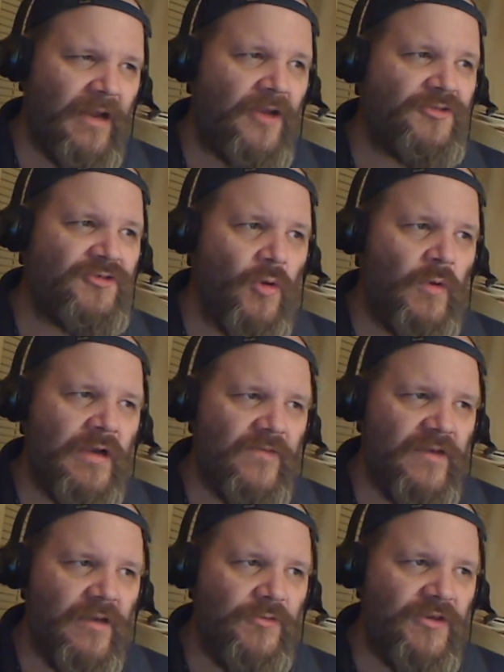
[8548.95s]
undoing the
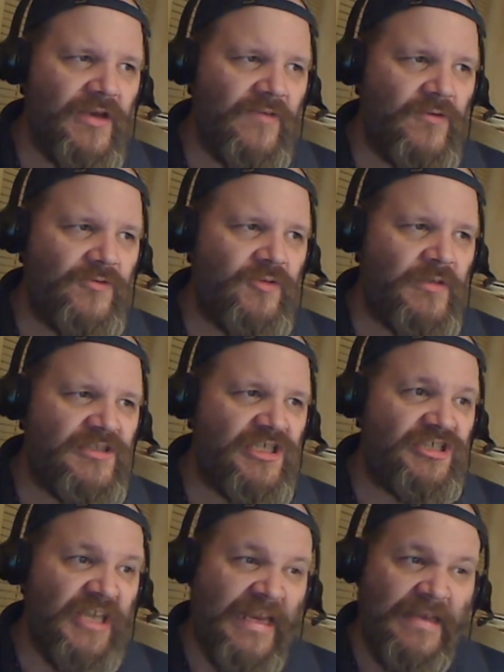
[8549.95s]
deal with the devil so much as
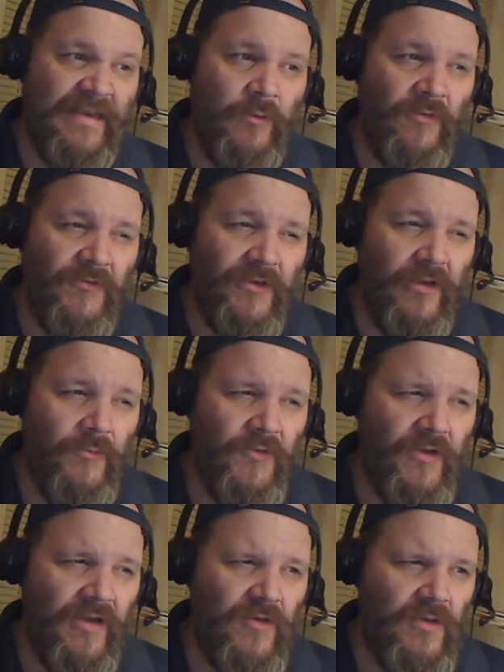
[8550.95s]
dealing with the deal with the
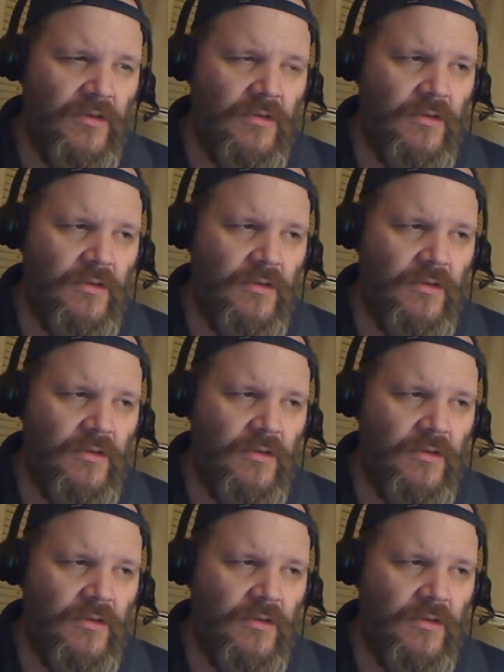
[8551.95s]
devil.